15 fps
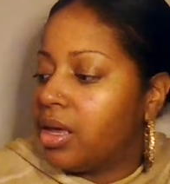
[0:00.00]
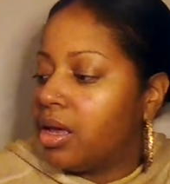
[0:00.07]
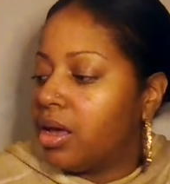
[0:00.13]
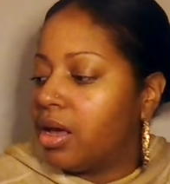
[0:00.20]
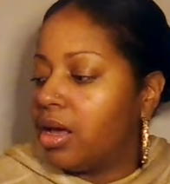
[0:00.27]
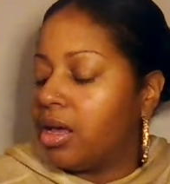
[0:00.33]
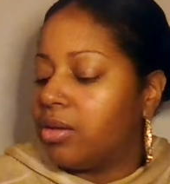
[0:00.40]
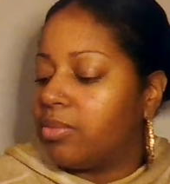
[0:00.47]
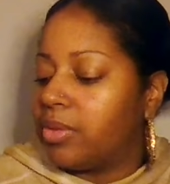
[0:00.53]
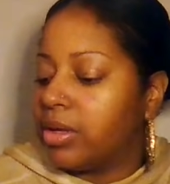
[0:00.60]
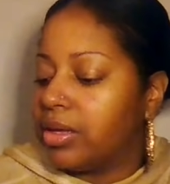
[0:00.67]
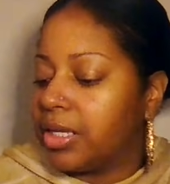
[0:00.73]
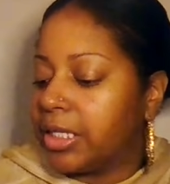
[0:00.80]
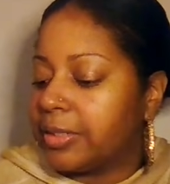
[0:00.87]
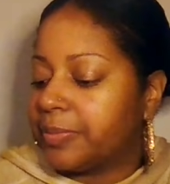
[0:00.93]
Um,
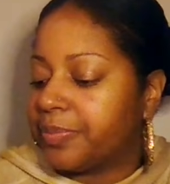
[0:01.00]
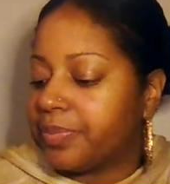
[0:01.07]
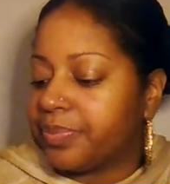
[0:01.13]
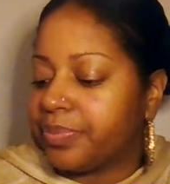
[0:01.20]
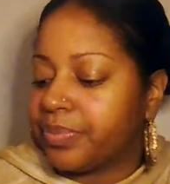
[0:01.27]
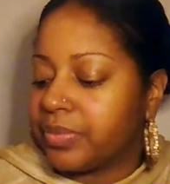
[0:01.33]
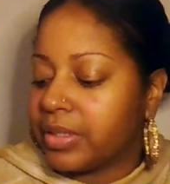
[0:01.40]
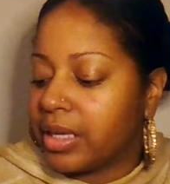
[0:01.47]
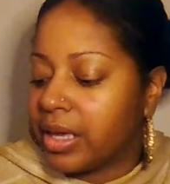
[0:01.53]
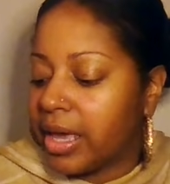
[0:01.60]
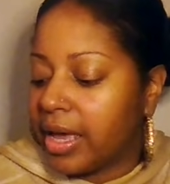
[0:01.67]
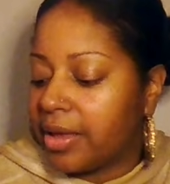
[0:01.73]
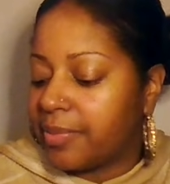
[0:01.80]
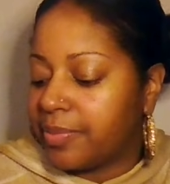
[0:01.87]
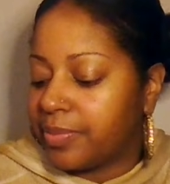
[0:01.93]

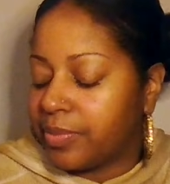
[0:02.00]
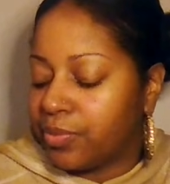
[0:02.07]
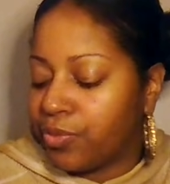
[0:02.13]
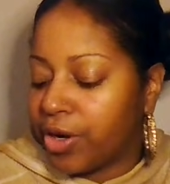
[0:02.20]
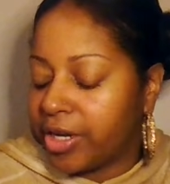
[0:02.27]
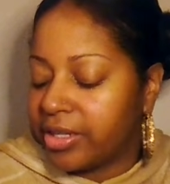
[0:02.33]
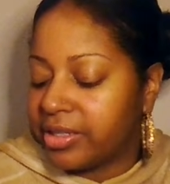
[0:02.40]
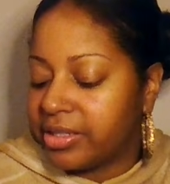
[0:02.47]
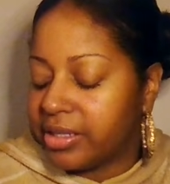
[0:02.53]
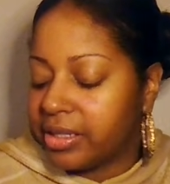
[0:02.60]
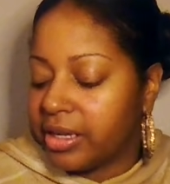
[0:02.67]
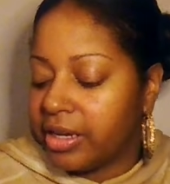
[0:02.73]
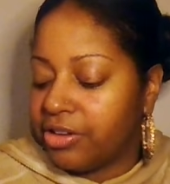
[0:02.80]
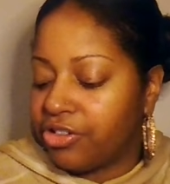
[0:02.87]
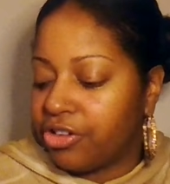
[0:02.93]
yeah,
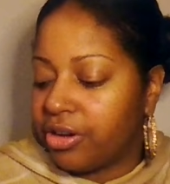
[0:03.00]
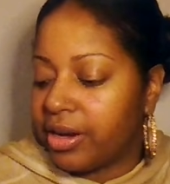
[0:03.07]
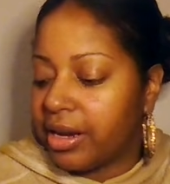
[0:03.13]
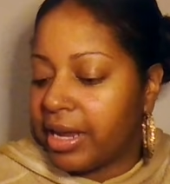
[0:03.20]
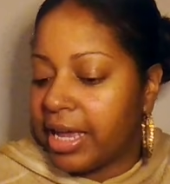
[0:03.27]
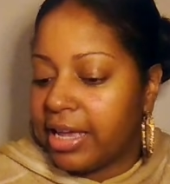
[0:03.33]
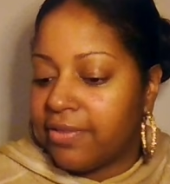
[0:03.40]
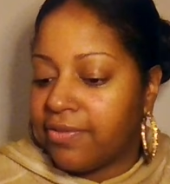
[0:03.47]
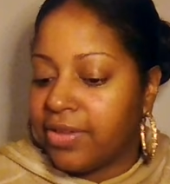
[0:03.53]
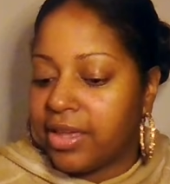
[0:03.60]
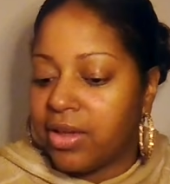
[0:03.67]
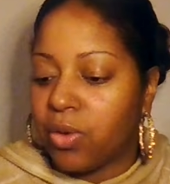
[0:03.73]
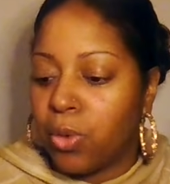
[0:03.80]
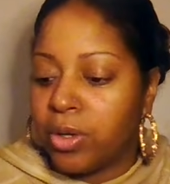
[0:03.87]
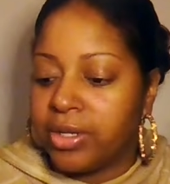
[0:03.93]
reconciliation heavy
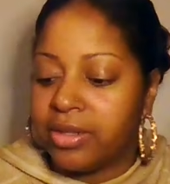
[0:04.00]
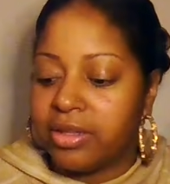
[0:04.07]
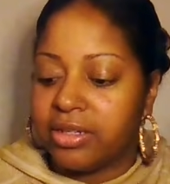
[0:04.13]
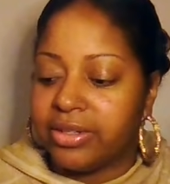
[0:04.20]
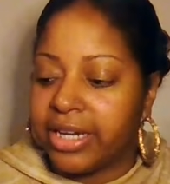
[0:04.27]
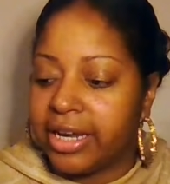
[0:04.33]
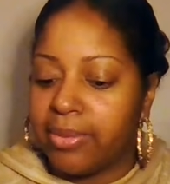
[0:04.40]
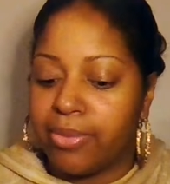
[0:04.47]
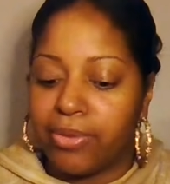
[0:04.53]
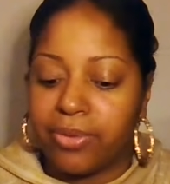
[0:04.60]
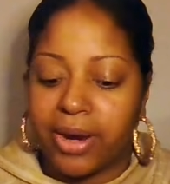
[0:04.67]
on the table